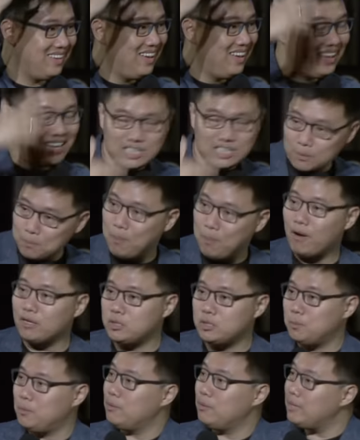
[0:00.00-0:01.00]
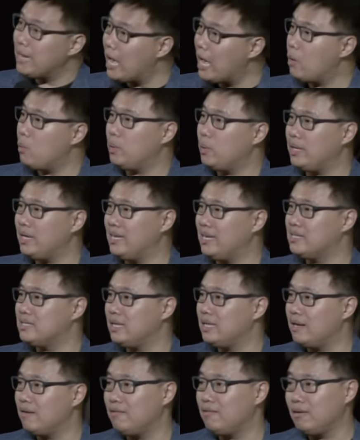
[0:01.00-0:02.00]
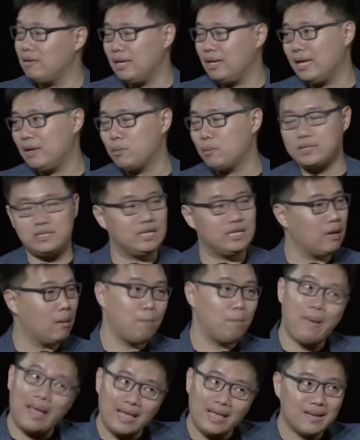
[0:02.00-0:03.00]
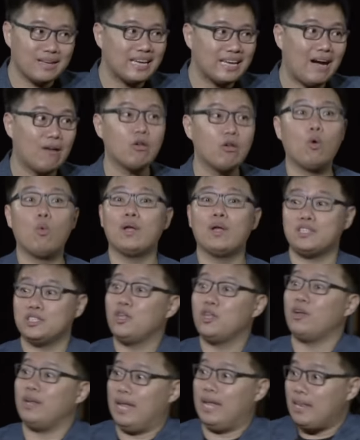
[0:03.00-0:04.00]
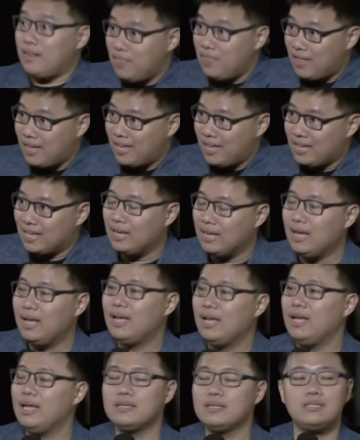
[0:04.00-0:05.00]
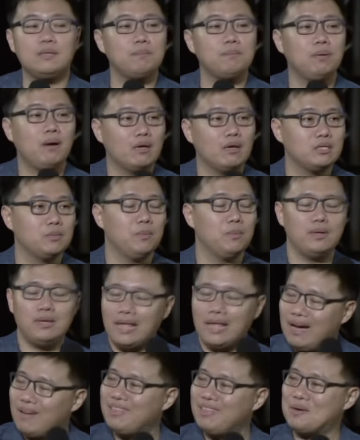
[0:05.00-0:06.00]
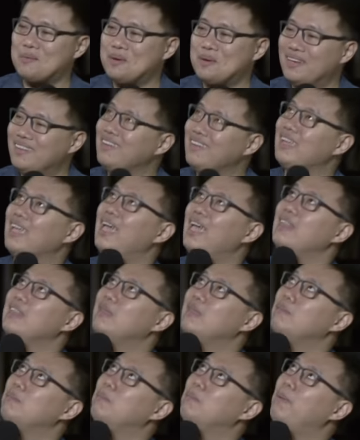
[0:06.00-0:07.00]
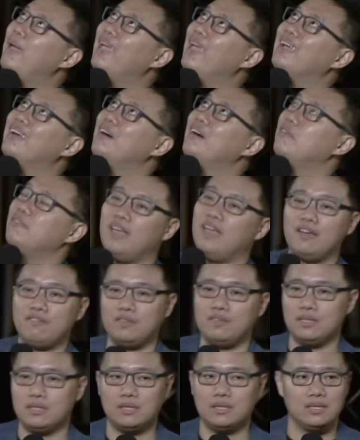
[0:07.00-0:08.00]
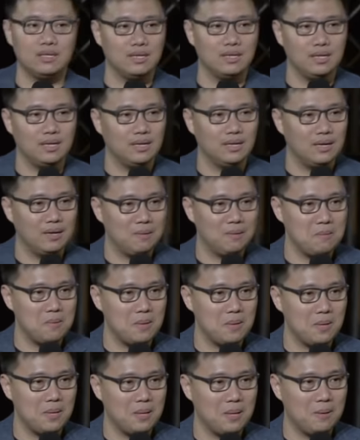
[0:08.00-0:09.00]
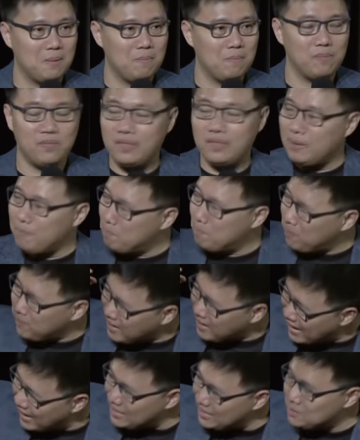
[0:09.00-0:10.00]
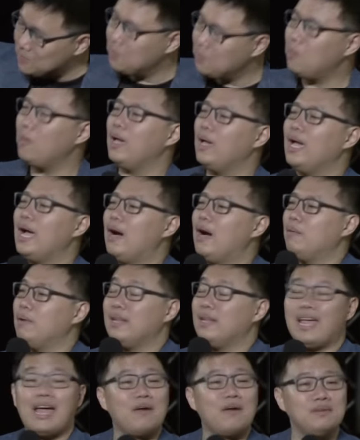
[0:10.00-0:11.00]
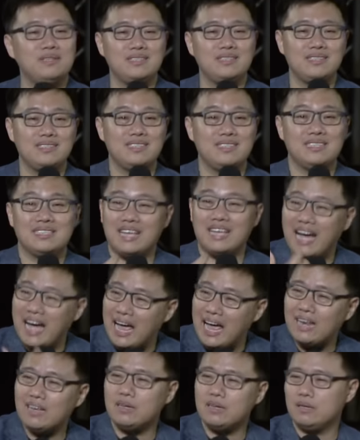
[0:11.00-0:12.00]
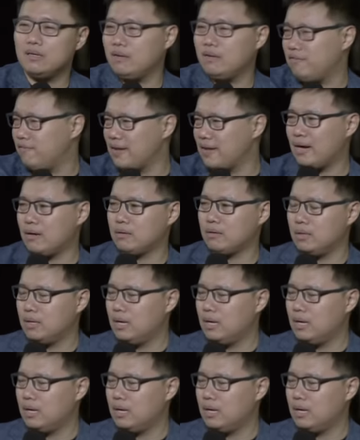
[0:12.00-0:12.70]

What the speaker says: Is it possible now we, instead of looking at what's in our bank account or what's not in there, is it possible now that we look at the bank of heaven? The place where our inheritance is undefiled.